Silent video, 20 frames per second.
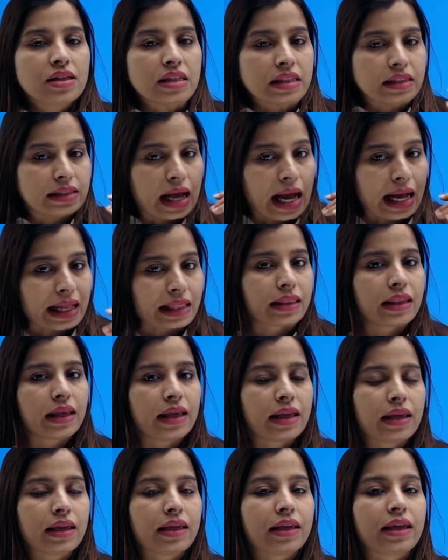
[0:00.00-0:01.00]
that
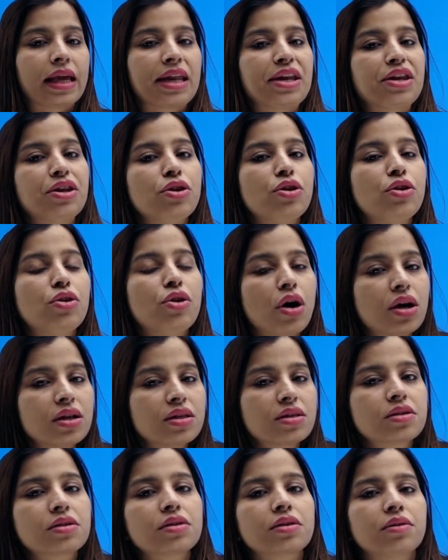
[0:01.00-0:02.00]
thing
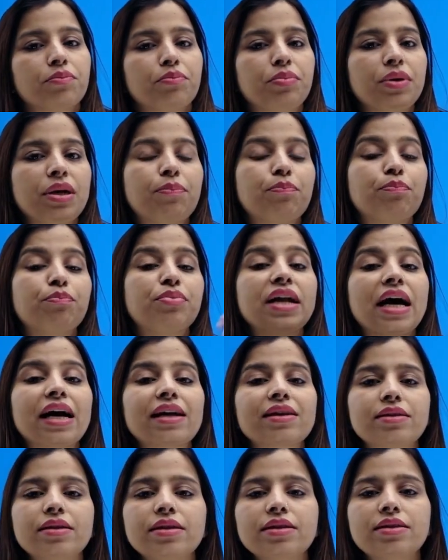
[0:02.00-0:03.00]
cannot be
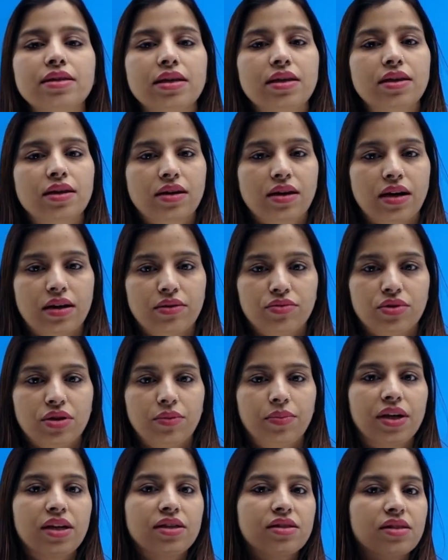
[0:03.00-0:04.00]
practiced in a country
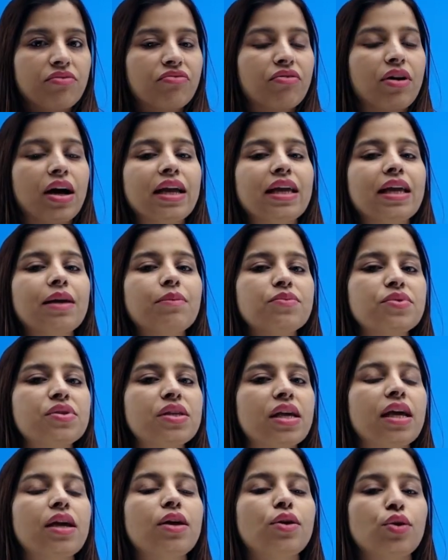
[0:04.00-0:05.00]
because if I am
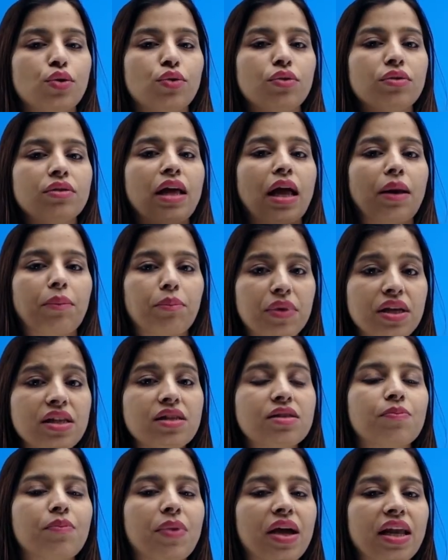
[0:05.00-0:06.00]
saying no, that
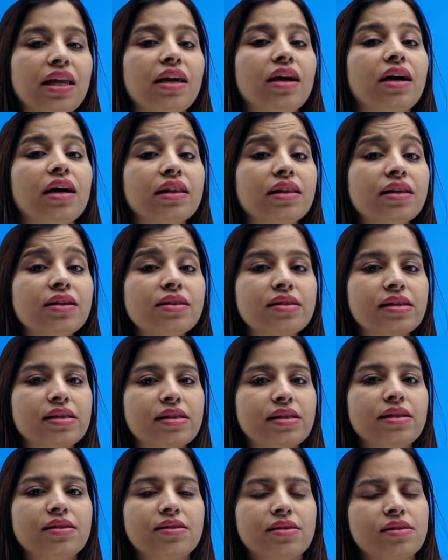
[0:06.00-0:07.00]
means many other
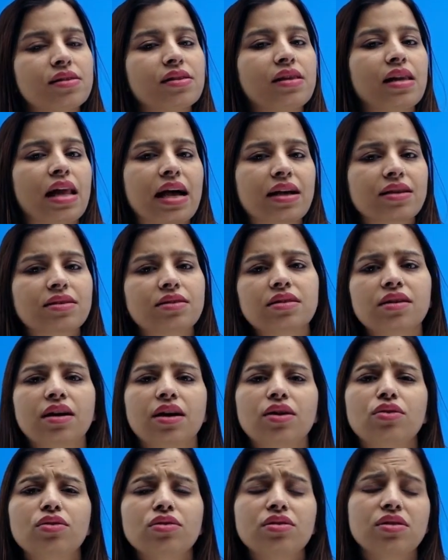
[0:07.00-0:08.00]
citizens, lakhs and
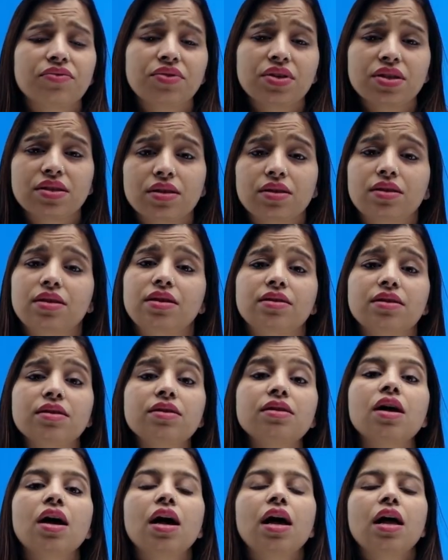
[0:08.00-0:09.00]
crores of the
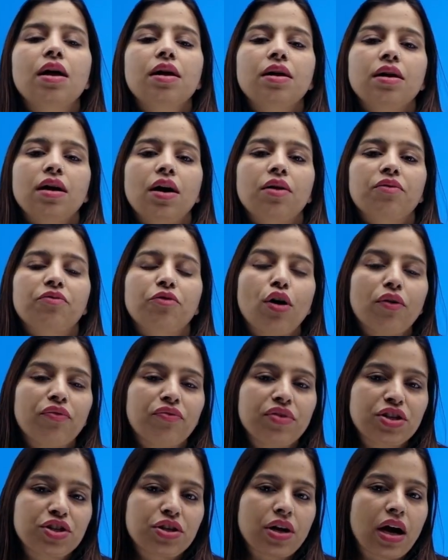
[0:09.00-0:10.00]
citizens of
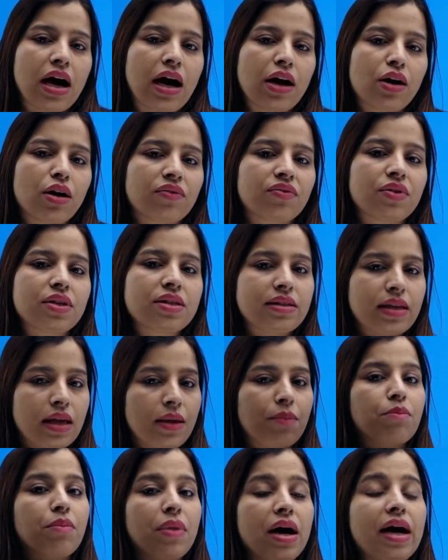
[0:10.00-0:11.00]
which are of the
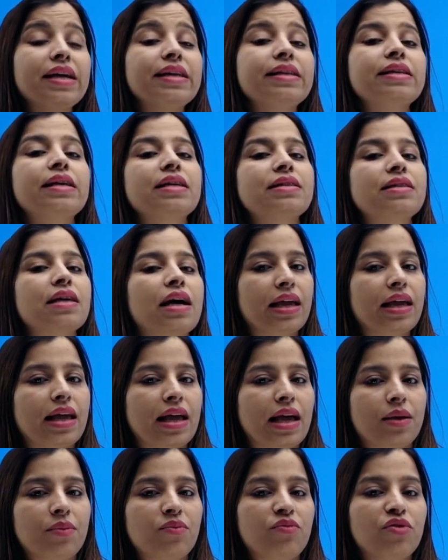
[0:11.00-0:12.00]
same mind as
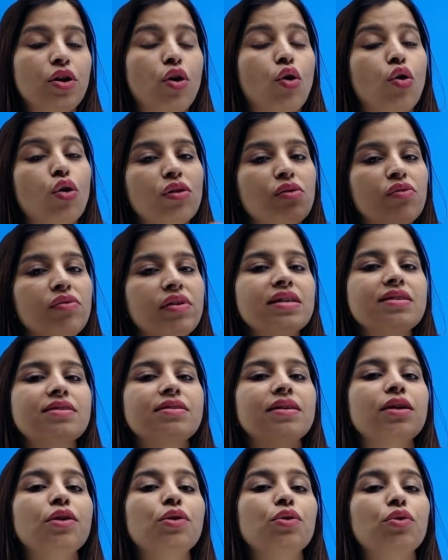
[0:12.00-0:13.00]
am will always
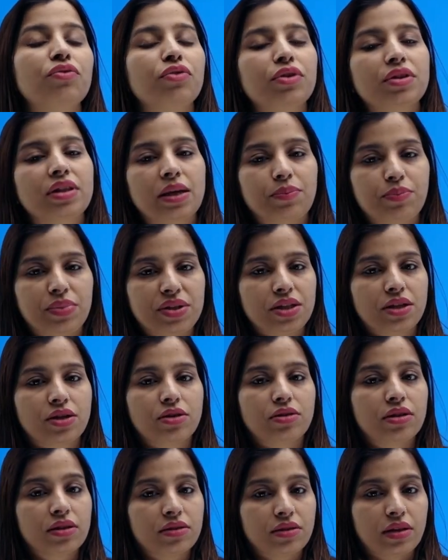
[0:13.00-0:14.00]
say no for that
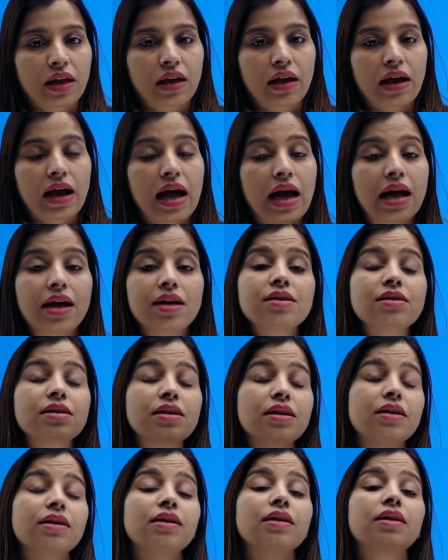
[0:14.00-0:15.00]
particular thing and
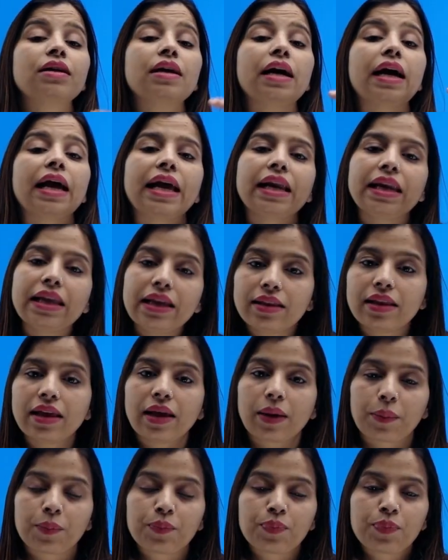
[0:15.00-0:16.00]
uh,
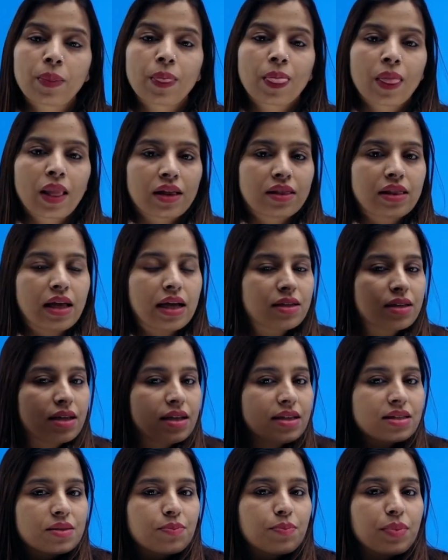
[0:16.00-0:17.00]
anything that
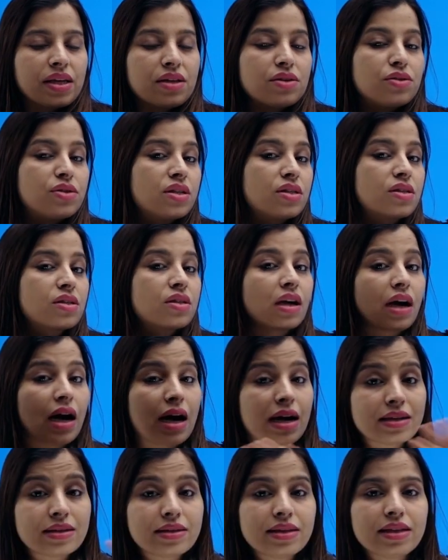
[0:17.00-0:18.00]
is being
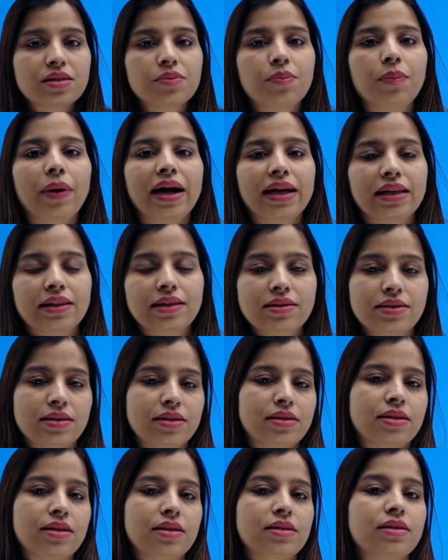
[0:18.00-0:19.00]
discarded by the
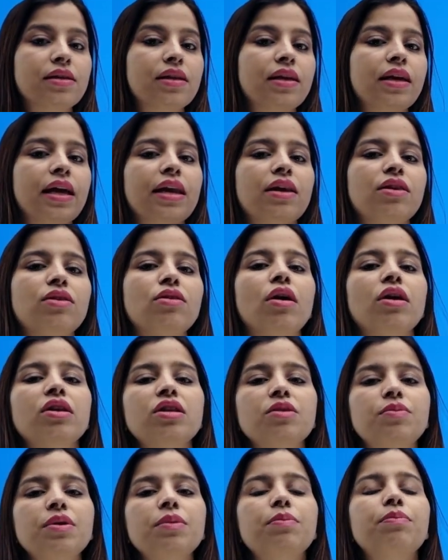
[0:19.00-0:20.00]
citizen
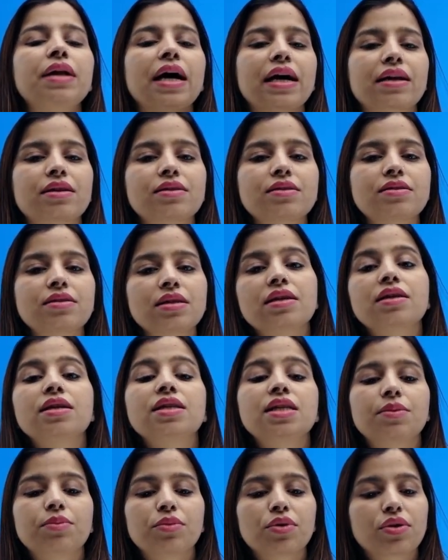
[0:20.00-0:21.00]
cannot be practiced in a
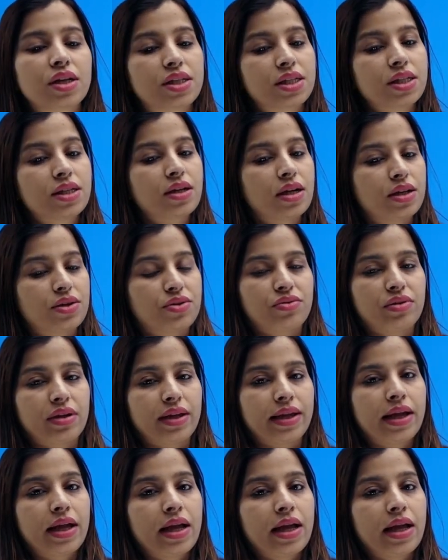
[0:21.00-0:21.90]
democratic country.